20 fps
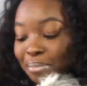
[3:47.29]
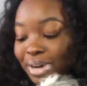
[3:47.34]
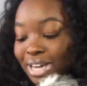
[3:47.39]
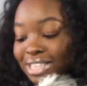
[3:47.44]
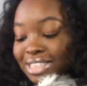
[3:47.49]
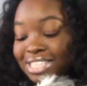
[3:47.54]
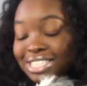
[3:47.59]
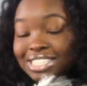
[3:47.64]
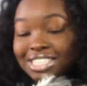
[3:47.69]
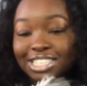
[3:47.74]

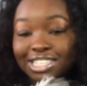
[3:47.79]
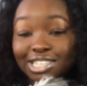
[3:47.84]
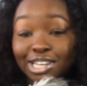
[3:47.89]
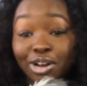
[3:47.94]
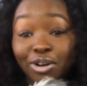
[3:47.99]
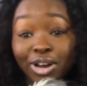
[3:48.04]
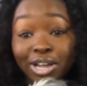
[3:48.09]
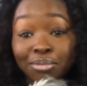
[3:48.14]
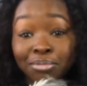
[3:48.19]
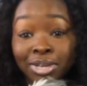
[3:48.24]
but this is
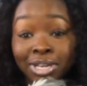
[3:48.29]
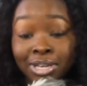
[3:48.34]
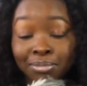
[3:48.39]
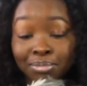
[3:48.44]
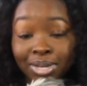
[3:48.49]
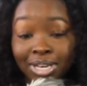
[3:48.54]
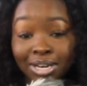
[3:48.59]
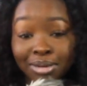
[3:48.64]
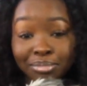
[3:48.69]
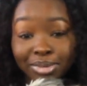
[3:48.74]
the creamy
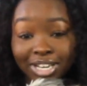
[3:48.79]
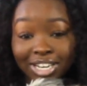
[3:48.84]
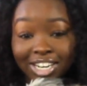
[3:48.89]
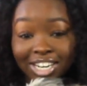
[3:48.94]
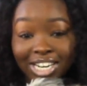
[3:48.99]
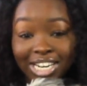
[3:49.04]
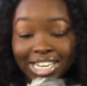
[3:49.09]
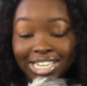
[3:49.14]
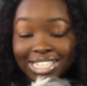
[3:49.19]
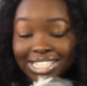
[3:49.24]
peanut
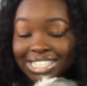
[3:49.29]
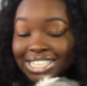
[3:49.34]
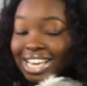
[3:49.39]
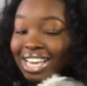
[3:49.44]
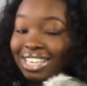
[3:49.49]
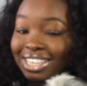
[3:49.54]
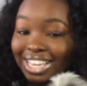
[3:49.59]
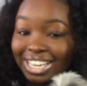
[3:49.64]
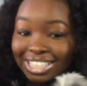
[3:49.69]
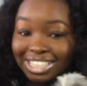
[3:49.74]
butter. He does
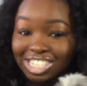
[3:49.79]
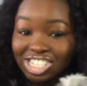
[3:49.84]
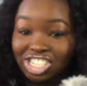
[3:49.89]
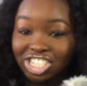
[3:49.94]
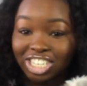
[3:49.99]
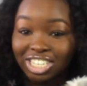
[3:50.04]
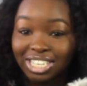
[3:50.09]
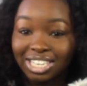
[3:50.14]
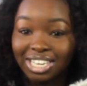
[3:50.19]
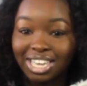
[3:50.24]
not like the
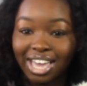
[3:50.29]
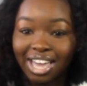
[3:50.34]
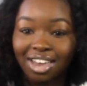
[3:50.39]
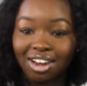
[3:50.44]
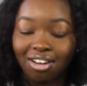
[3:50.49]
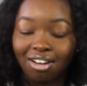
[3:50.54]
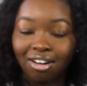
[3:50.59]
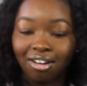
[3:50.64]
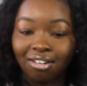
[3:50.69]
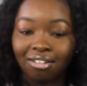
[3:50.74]
chunky
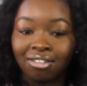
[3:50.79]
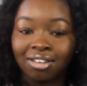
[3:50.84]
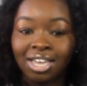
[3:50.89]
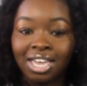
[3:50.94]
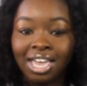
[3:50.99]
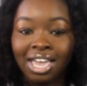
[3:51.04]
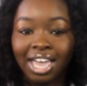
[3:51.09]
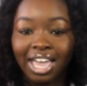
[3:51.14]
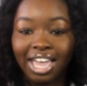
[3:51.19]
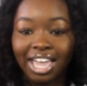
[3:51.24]
at all.
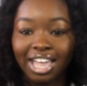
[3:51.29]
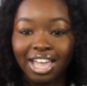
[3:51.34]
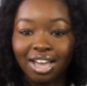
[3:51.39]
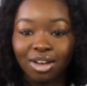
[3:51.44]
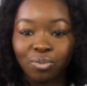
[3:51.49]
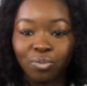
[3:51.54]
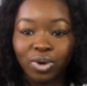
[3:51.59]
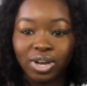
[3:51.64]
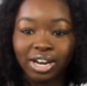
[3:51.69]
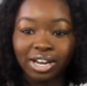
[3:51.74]

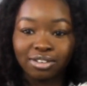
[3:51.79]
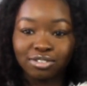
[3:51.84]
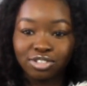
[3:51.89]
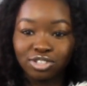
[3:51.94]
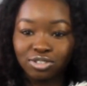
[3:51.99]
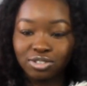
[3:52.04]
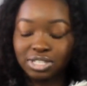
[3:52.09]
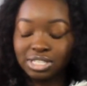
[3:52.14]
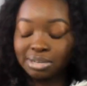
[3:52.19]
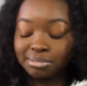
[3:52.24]
And what I'll
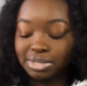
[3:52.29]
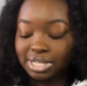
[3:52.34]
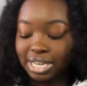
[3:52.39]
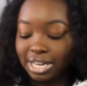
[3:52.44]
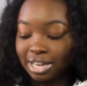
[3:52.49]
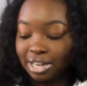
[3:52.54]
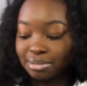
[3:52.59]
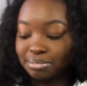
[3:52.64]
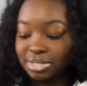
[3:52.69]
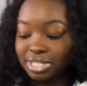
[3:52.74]
do
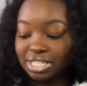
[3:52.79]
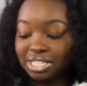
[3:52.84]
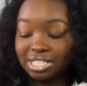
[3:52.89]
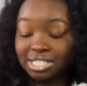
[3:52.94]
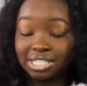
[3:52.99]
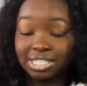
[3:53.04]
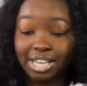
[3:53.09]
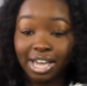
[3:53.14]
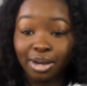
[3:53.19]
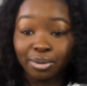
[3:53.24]
sometimes
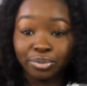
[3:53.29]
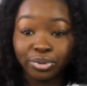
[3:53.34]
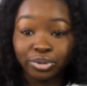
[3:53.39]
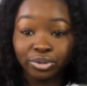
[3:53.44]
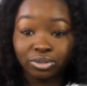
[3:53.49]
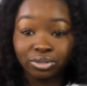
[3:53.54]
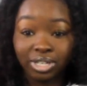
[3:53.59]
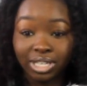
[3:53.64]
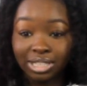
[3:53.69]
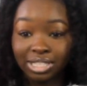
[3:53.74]
is I
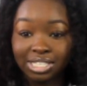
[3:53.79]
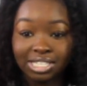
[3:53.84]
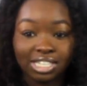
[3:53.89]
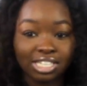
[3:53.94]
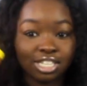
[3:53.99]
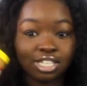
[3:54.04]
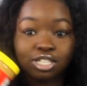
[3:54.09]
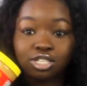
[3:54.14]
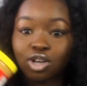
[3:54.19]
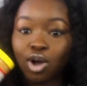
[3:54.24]
will, and this
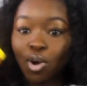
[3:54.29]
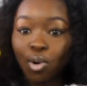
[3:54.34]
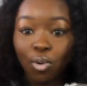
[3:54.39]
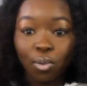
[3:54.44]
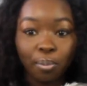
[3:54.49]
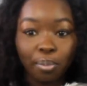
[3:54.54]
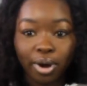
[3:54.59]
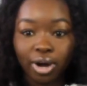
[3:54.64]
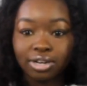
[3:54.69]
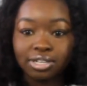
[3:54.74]
is his
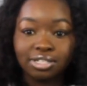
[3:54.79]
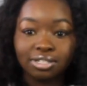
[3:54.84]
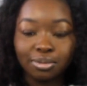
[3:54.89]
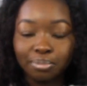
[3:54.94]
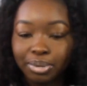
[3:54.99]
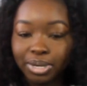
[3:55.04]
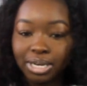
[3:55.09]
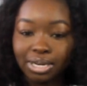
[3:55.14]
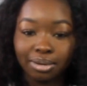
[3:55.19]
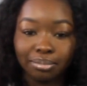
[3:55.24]
own
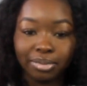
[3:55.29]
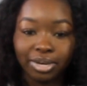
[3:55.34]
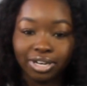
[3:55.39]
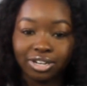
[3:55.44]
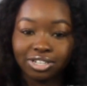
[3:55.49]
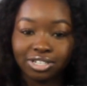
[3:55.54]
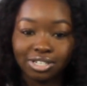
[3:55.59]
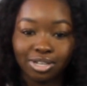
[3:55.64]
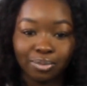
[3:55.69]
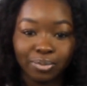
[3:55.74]
personal peanut
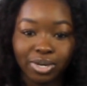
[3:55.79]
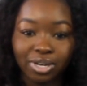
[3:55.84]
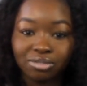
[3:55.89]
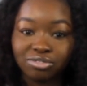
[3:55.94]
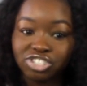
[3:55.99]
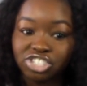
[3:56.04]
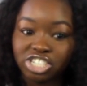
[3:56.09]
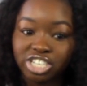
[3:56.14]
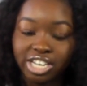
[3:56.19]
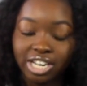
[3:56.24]
butter, so we
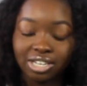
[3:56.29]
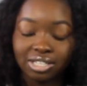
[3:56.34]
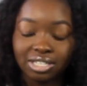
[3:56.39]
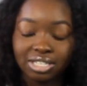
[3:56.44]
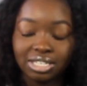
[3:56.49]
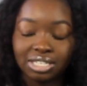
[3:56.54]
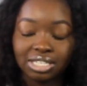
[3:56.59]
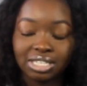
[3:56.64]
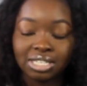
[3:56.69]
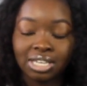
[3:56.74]
don't share
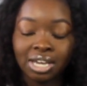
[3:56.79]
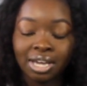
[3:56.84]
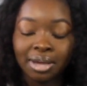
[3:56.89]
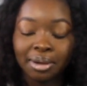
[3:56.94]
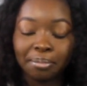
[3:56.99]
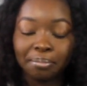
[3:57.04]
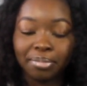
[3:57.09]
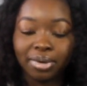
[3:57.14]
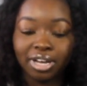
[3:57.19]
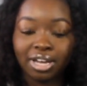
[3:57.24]
this,
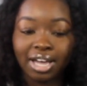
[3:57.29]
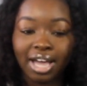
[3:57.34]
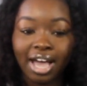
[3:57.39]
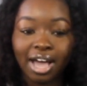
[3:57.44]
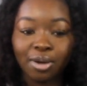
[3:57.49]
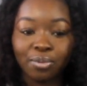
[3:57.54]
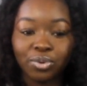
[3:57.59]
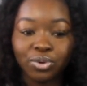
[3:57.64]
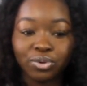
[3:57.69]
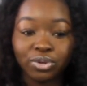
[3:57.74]
but
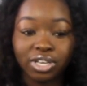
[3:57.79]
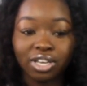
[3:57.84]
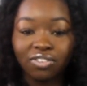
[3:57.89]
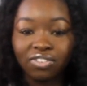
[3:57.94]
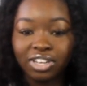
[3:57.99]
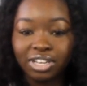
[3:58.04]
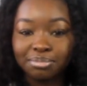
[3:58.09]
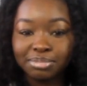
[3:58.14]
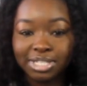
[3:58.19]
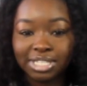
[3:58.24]
I will
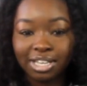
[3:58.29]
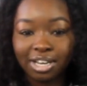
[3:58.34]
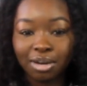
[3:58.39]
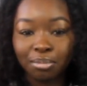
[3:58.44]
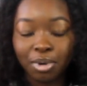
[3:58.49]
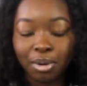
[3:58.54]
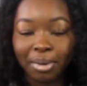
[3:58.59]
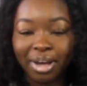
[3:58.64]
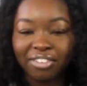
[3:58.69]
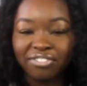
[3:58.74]
give him
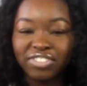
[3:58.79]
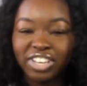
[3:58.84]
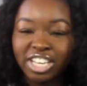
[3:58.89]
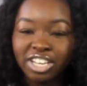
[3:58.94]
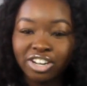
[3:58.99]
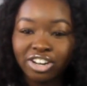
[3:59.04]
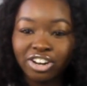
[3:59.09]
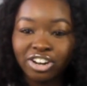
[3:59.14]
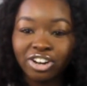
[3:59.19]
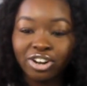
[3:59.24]
some on my
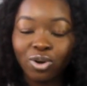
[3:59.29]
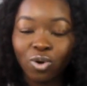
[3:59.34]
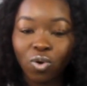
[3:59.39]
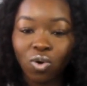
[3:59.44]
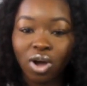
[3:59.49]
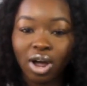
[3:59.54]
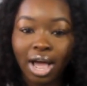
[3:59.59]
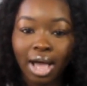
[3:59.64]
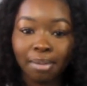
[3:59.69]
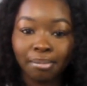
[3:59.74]
finger,
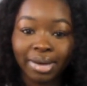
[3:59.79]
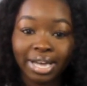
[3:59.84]
or I